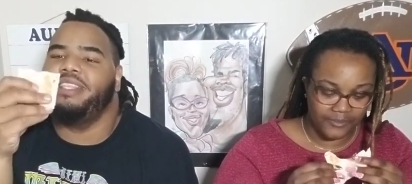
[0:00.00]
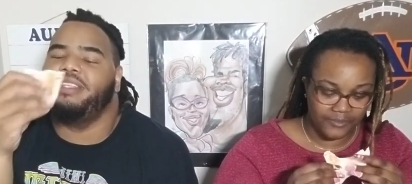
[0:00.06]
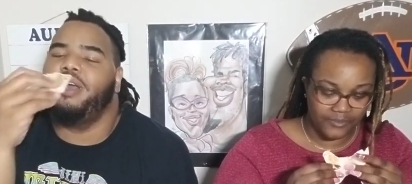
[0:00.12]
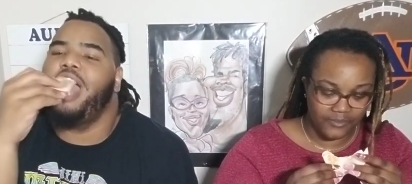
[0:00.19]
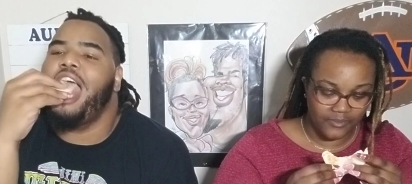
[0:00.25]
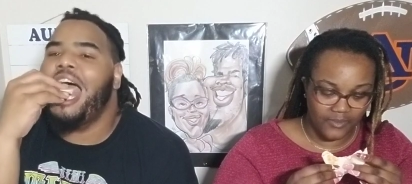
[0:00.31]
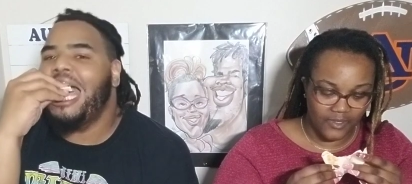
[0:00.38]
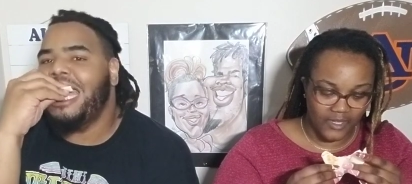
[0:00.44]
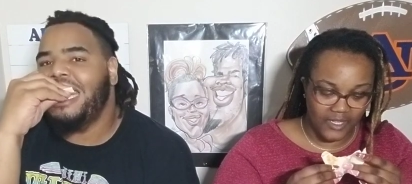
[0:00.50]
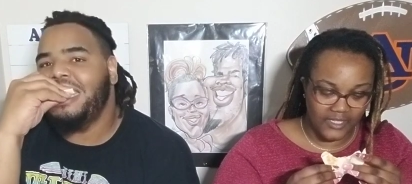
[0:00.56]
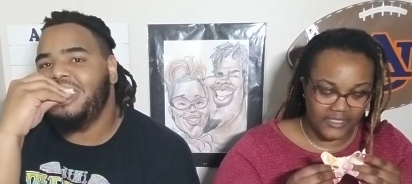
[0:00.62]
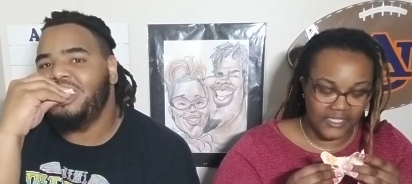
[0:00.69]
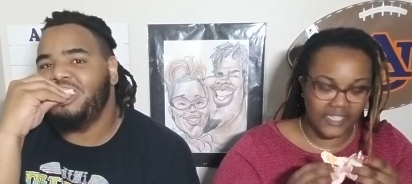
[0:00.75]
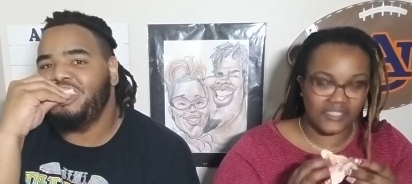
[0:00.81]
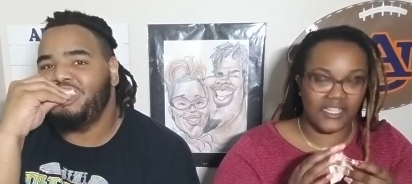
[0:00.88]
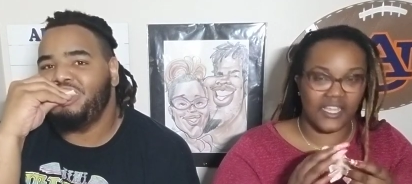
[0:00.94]
Speaker 1: go.
Speaker 2: It
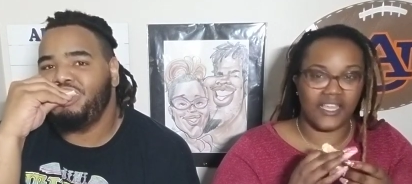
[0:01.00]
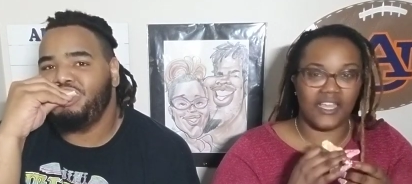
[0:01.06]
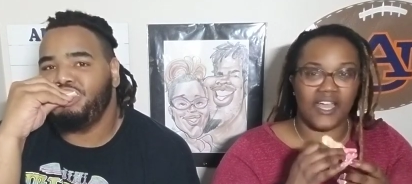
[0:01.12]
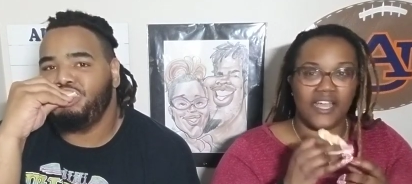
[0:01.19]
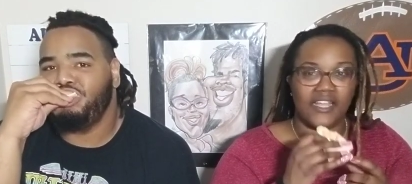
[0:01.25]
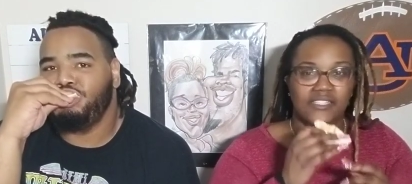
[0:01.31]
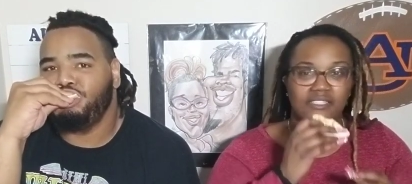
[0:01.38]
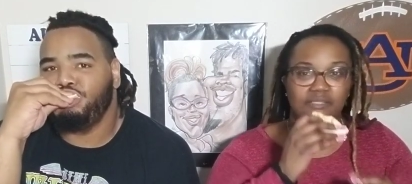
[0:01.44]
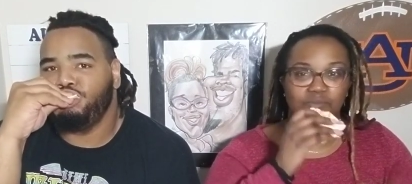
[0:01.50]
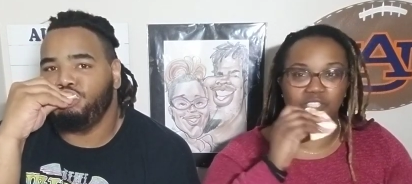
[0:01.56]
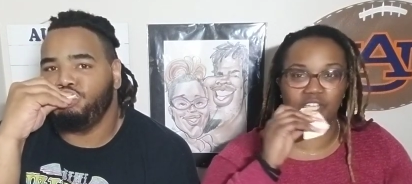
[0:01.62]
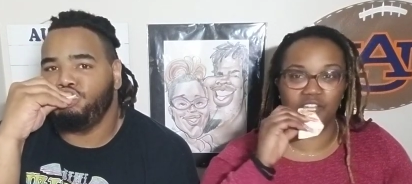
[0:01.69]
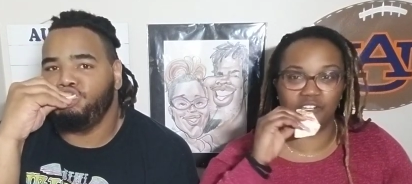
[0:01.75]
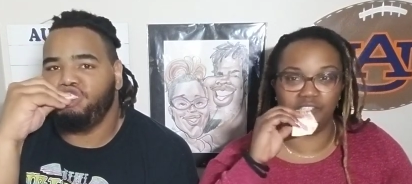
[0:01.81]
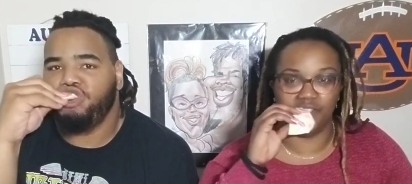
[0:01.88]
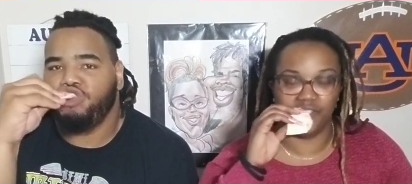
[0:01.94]
tastes like it got some
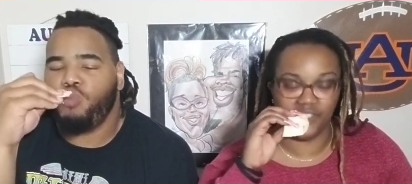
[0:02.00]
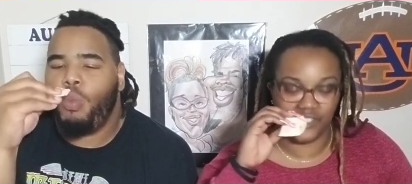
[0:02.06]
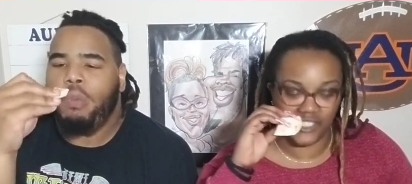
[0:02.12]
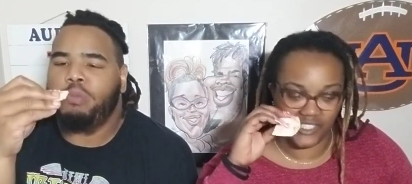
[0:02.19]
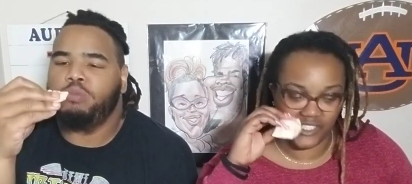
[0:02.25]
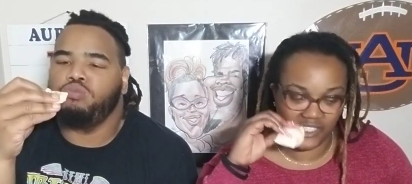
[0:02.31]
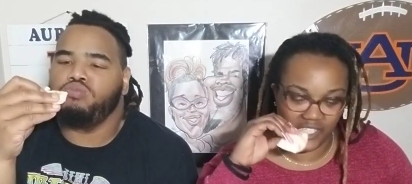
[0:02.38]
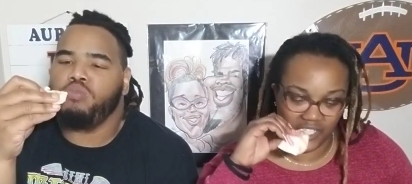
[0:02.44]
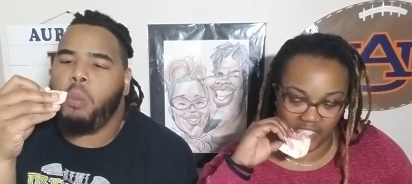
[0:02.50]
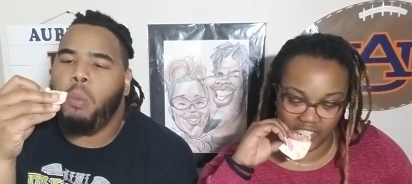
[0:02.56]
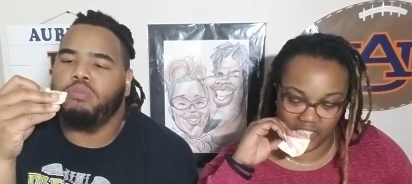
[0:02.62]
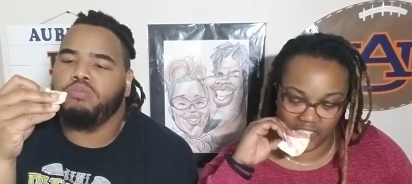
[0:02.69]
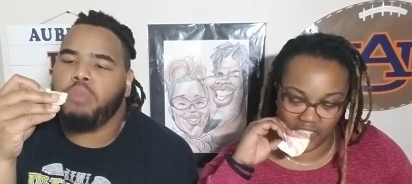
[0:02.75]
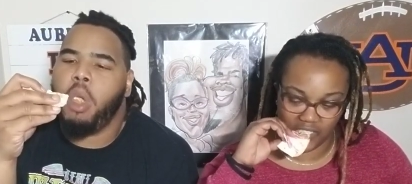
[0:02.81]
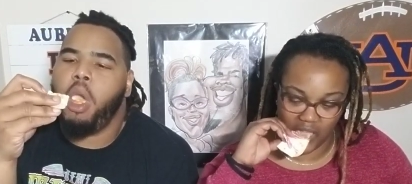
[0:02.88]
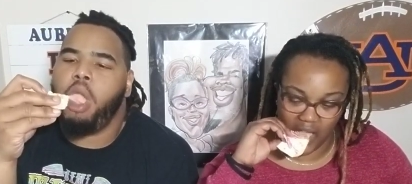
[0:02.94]
cheddar. It's cheddar
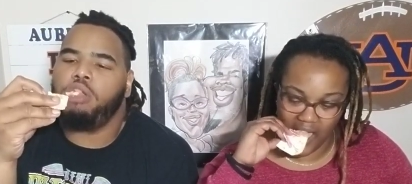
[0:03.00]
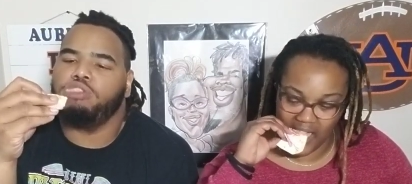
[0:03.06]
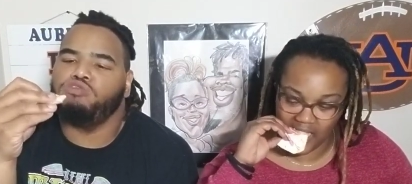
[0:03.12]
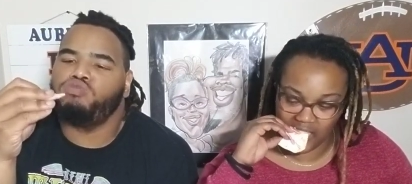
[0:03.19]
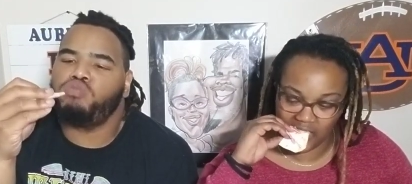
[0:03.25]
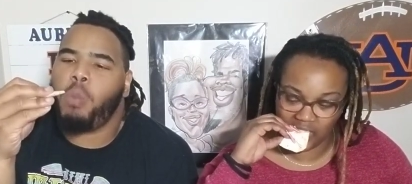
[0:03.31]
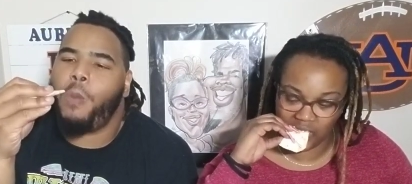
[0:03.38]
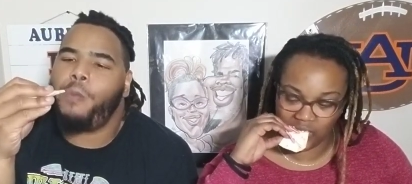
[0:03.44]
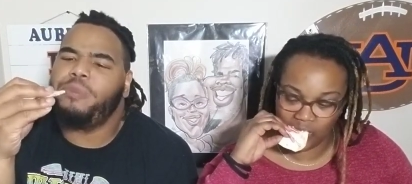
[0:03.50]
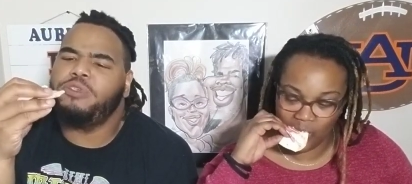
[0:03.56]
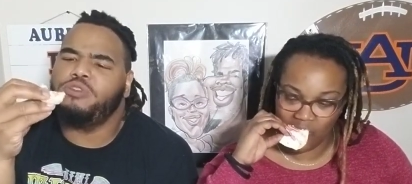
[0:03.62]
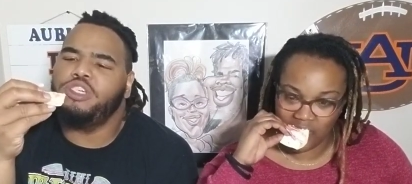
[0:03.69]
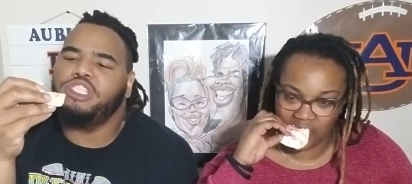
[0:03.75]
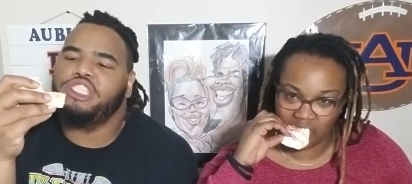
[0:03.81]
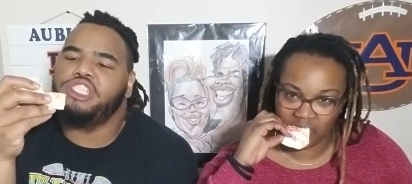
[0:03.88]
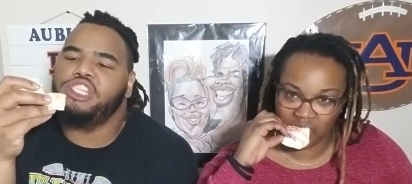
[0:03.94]
cheese.
Speaker 1: Of
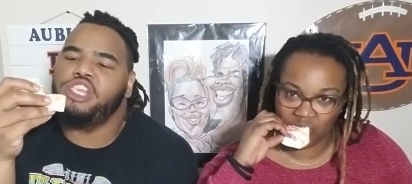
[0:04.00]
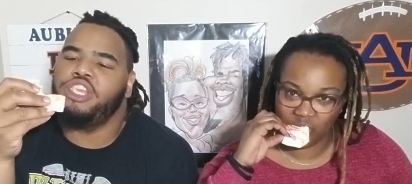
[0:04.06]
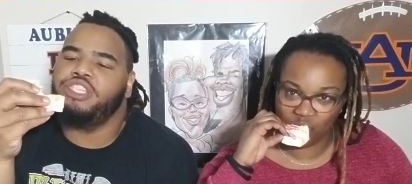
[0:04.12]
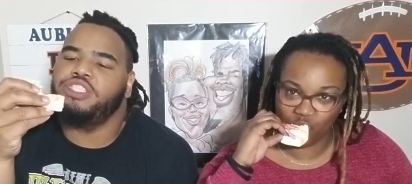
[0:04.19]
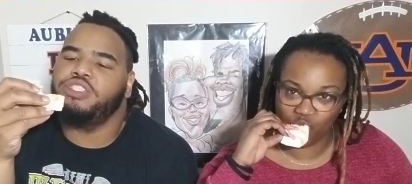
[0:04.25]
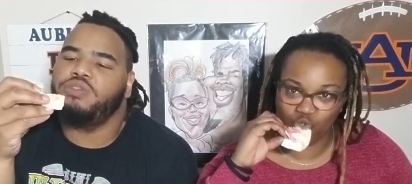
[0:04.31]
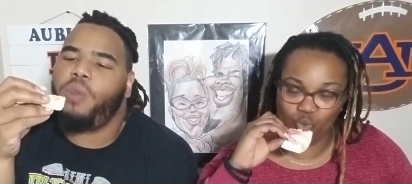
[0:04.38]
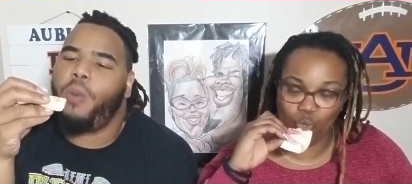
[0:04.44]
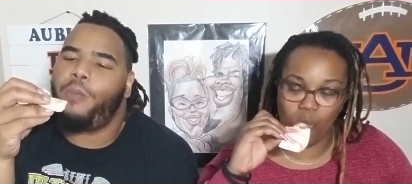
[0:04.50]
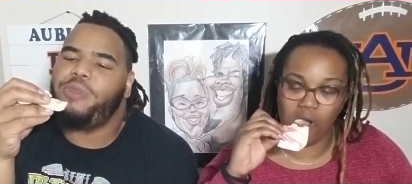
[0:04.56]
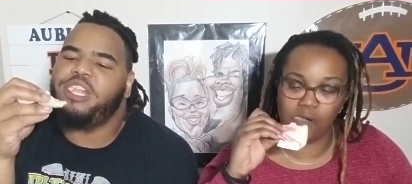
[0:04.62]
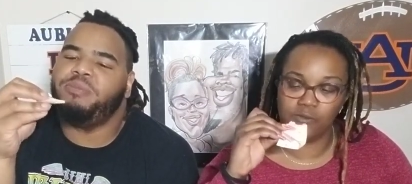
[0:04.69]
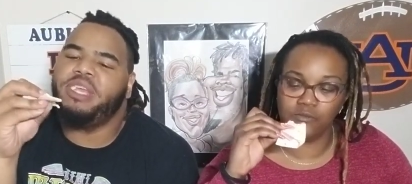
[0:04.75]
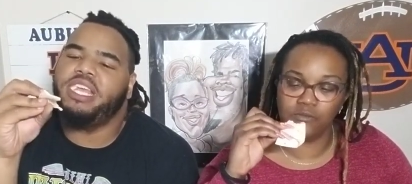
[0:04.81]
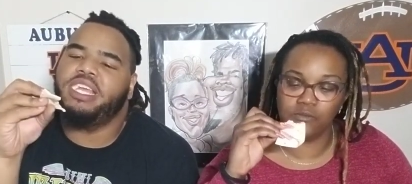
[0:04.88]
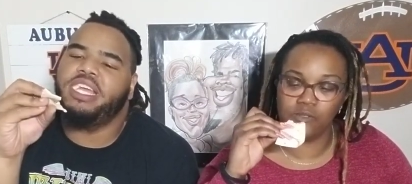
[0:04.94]
course it is. It
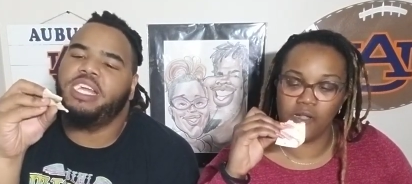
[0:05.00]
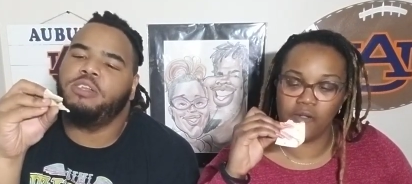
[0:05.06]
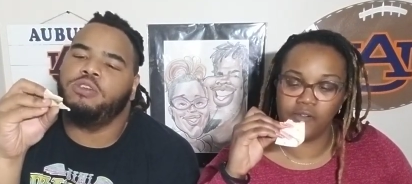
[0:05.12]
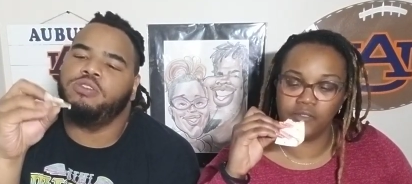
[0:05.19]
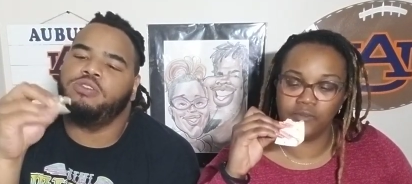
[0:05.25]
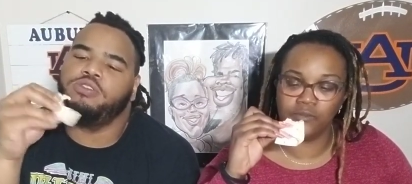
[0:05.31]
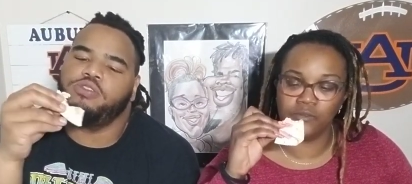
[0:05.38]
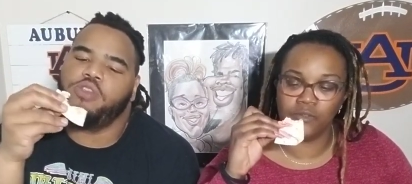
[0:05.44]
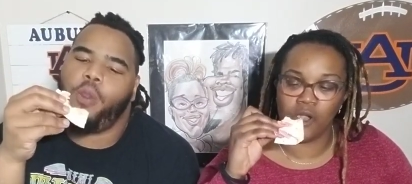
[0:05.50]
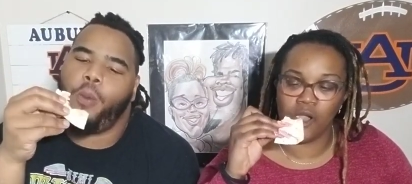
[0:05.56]
made kind of.